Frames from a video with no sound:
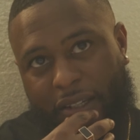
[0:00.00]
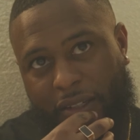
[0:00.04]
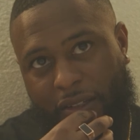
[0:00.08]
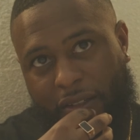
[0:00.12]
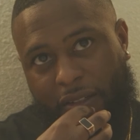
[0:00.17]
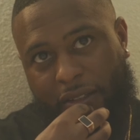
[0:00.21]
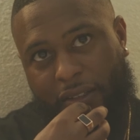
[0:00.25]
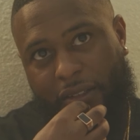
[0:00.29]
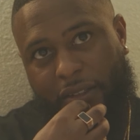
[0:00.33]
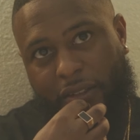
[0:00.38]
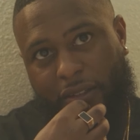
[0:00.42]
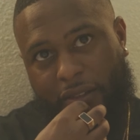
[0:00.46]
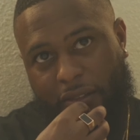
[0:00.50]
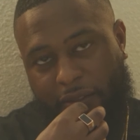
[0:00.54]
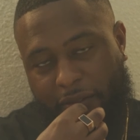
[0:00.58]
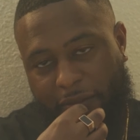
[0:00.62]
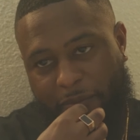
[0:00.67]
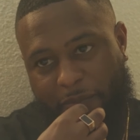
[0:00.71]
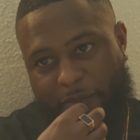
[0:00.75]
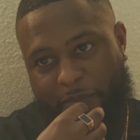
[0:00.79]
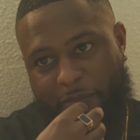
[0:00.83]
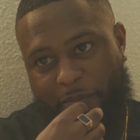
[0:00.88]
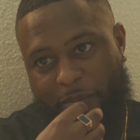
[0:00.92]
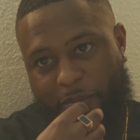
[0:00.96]
what
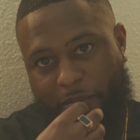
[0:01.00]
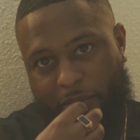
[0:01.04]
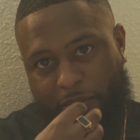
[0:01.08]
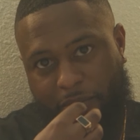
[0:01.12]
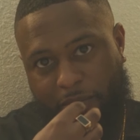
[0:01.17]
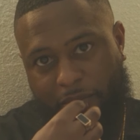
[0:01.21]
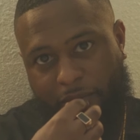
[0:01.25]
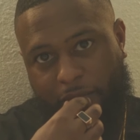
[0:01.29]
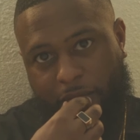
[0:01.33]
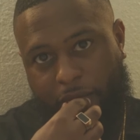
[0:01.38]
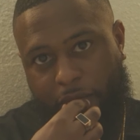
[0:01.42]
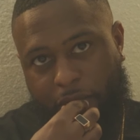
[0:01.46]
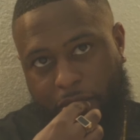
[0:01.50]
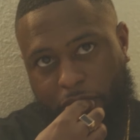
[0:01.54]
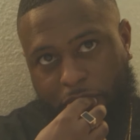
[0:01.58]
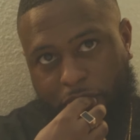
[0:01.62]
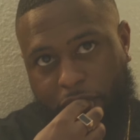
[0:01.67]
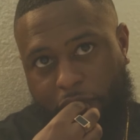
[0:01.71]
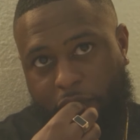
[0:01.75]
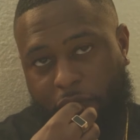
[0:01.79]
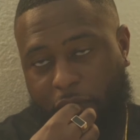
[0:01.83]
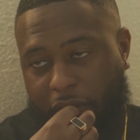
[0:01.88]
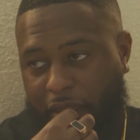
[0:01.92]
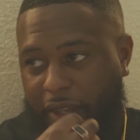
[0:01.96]
are you
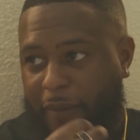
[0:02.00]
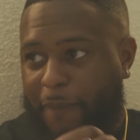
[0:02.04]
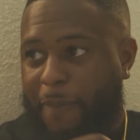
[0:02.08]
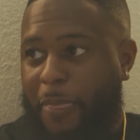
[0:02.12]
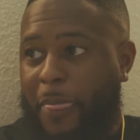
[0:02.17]
feeling?